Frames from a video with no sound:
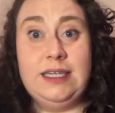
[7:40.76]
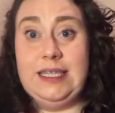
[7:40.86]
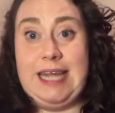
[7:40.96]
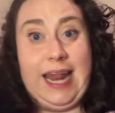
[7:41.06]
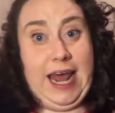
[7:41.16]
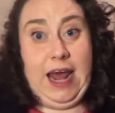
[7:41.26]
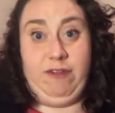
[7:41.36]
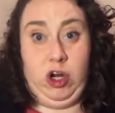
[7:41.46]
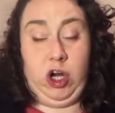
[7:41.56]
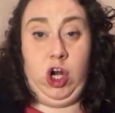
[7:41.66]
that had
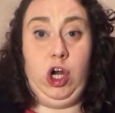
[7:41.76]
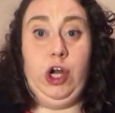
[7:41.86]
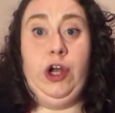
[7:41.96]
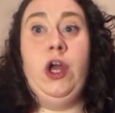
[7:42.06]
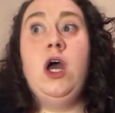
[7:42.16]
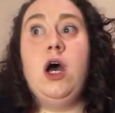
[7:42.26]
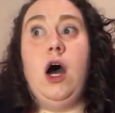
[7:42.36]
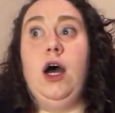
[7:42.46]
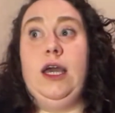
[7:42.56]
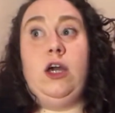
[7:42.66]
ever occurred,
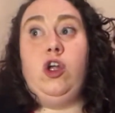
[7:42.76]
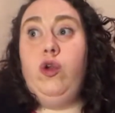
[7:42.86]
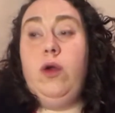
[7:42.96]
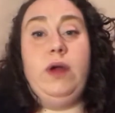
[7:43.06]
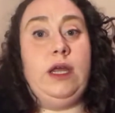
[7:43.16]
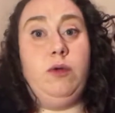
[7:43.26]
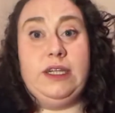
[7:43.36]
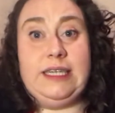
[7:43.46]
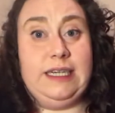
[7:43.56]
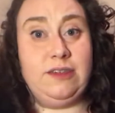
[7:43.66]
including when he
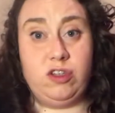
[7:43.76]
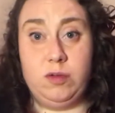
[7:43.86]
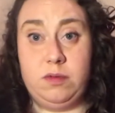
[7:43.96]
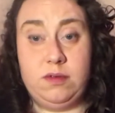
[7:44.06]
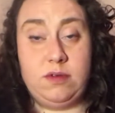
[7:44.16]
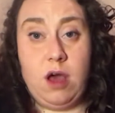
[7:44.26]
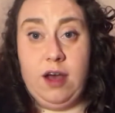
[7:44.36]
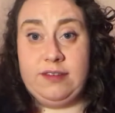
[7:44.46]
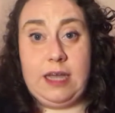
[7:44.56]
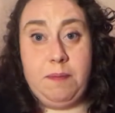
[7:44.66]
went to Eastern
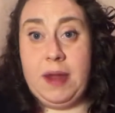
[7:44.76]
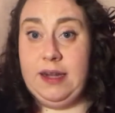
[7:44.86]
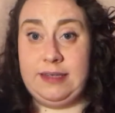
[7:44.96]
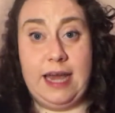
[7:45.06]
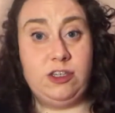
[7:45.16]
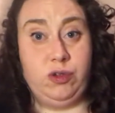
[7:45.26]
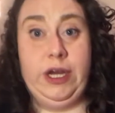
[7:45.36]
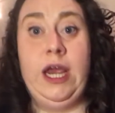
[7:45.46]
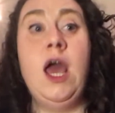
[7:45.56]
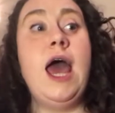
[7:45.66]
State
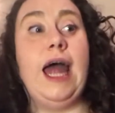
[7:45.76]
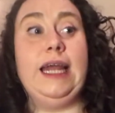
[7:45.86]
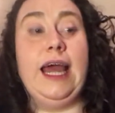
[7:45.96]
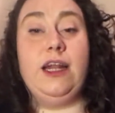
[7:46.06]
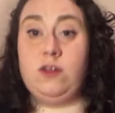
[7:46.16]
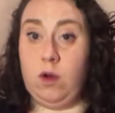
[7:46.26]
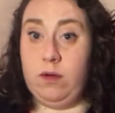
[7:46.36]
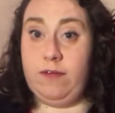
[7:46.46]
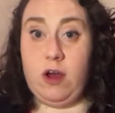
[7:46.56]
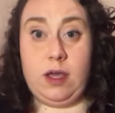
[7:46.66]
Penitentiary and he had his
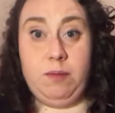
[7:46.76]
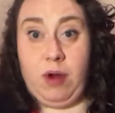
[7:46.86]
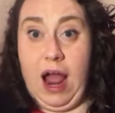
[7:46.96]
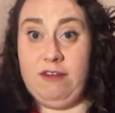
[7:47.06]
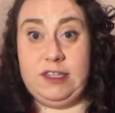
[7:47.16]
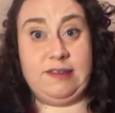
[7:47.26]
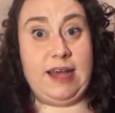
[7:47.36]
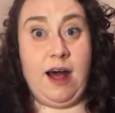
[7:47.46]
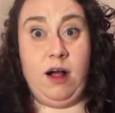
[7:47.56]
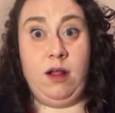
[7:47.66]
own fucking private
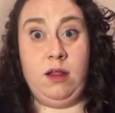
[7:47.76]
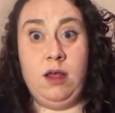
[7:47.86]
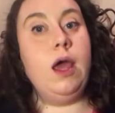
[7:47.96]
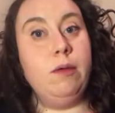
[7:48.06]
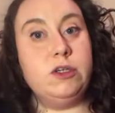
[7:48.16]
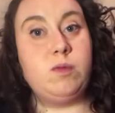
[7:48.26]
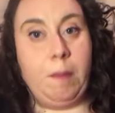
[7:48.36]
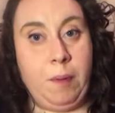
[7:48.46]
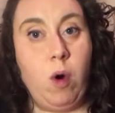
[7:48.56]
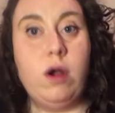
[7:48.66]
cell. It was
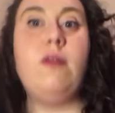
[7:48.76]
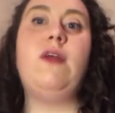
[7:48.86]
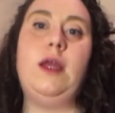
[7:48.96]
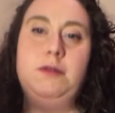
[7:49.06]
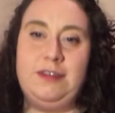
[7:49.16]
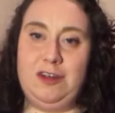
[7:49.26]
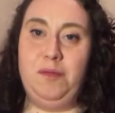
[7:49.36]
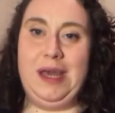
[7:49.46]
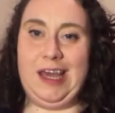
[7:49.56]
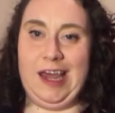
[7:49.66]
reported that he was still
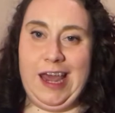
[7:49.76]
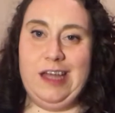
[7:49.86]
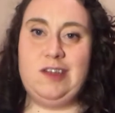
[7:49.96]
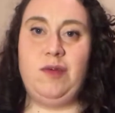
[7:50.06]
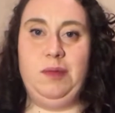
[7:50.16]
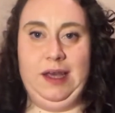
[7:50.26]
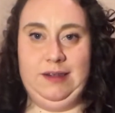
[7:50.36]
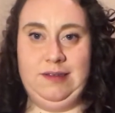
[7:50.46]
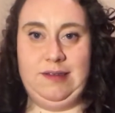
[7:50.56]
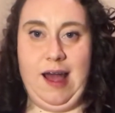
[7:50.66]
making hits from the
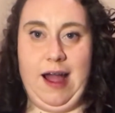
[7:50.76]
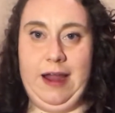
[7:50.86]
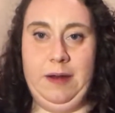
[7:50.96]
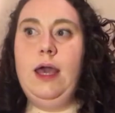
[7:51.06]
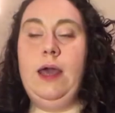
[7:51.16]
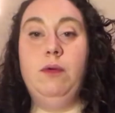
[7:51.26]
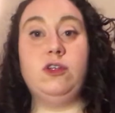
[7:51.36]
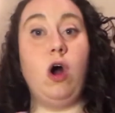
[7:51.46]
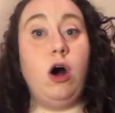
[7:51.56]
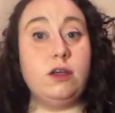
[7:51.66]
inside. It
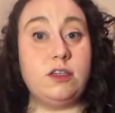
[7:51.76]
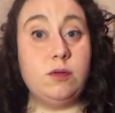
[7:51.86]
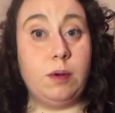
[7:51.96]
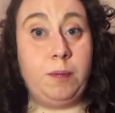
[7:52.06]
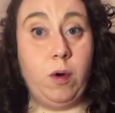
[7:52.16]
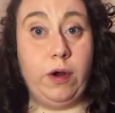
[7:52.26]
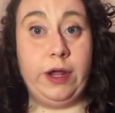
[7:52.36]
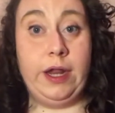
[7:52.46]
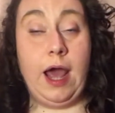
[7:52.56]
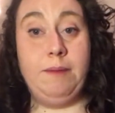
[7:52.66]
was also
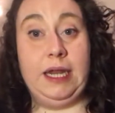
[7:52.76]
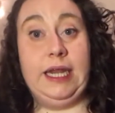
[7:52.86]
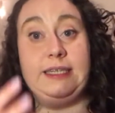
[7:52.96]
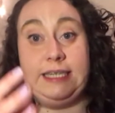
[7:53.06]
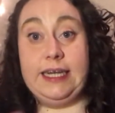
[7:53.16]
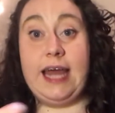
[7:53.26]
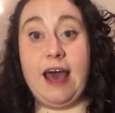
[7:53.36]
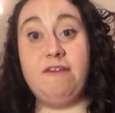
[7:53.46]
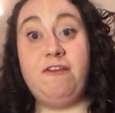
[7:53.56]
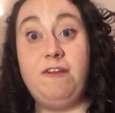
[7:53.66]
reported, I mean, he did
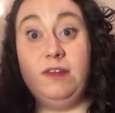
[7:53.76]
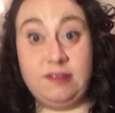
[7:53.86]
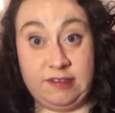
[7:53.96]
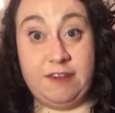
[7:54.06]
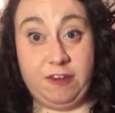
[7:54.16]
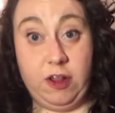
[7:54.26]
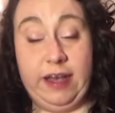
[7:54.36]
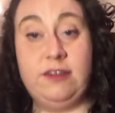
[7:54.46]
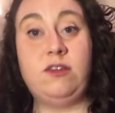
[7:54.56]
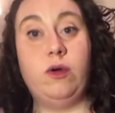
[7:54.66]
have
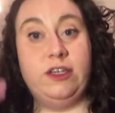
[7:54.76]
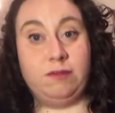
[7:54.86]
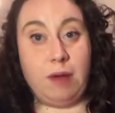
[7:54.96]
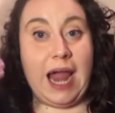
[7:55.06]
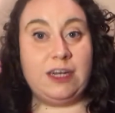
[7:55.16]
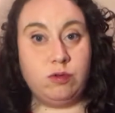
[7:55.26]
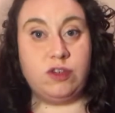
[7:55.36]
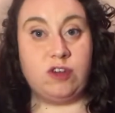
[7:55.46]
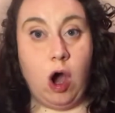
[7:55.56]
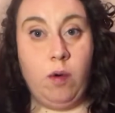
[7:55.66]
syphilis, so his mind
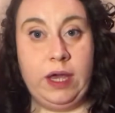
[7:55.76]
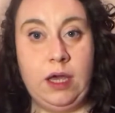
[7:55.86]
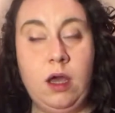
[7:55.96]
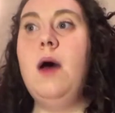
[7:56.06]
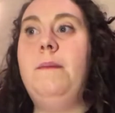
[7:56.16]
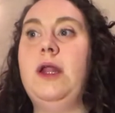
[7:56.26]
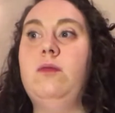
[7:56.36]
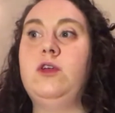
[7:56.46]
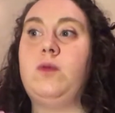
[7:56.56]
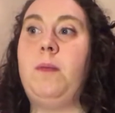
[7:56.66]
was going, but
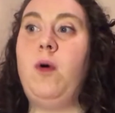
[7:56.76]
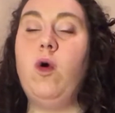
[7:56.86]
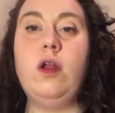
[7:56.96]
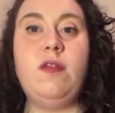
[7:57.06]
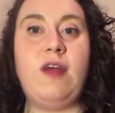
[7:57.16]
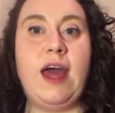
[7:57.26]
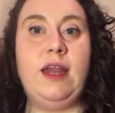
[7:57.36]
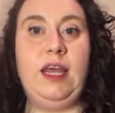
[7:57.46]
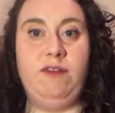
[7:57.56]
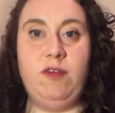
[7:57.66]
it was reported
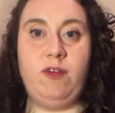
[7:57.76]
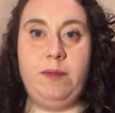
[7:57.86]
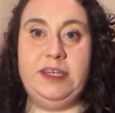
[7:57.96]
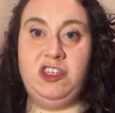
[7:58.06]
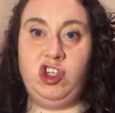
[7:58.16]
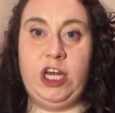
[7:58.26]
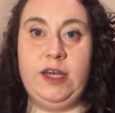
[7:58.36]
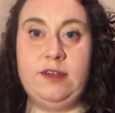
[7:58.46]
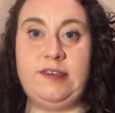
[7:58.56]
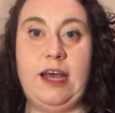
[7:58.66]
that even from his
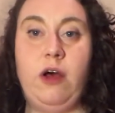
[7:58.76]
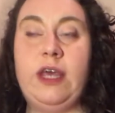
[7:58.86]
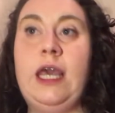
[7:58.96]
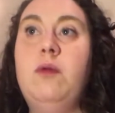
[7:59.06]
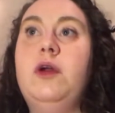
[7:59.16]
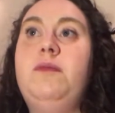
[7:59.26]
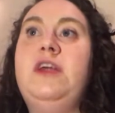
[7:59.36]
jail cell, he would be